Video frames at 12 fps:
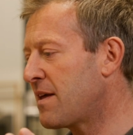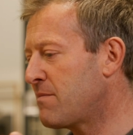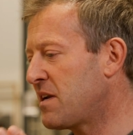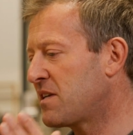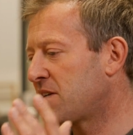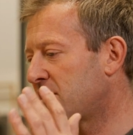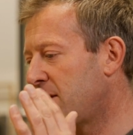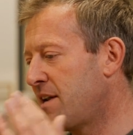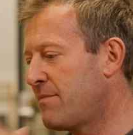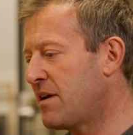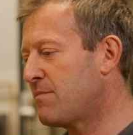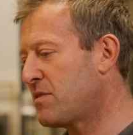that means there's a
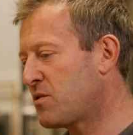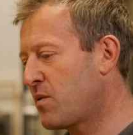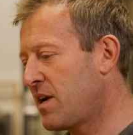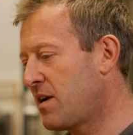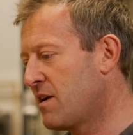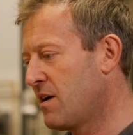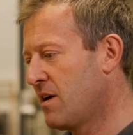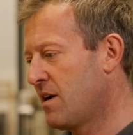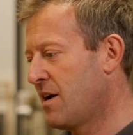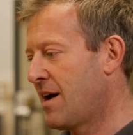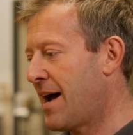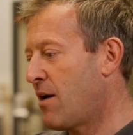limit between
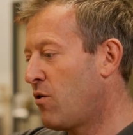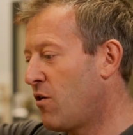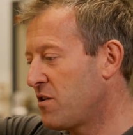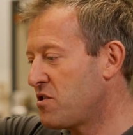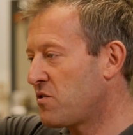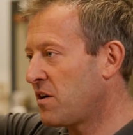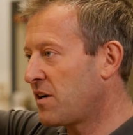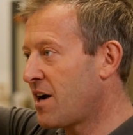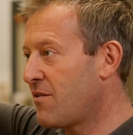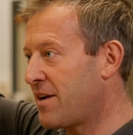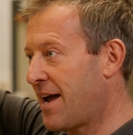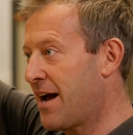how hot you can
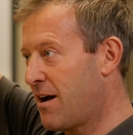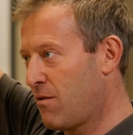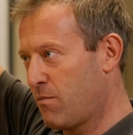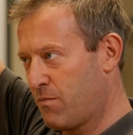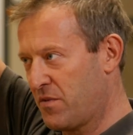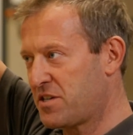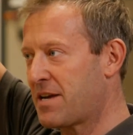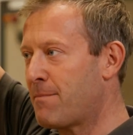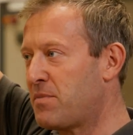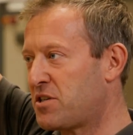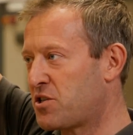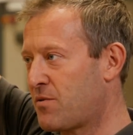go and how the
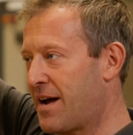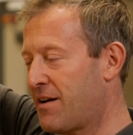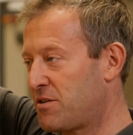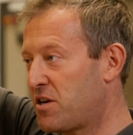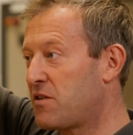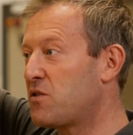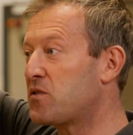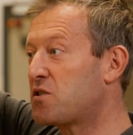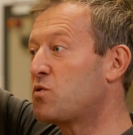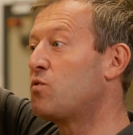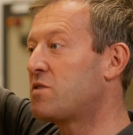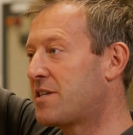temperature out, your
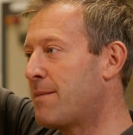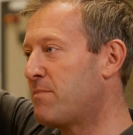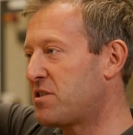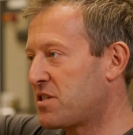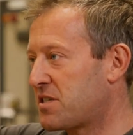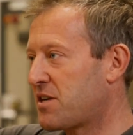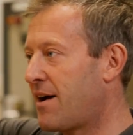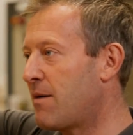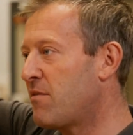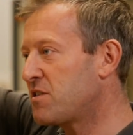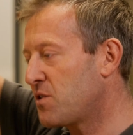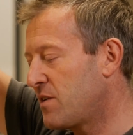source temperature, so how
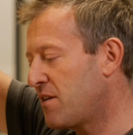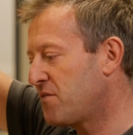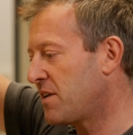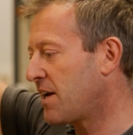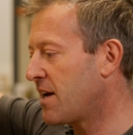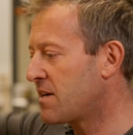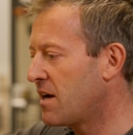much you're lifting it.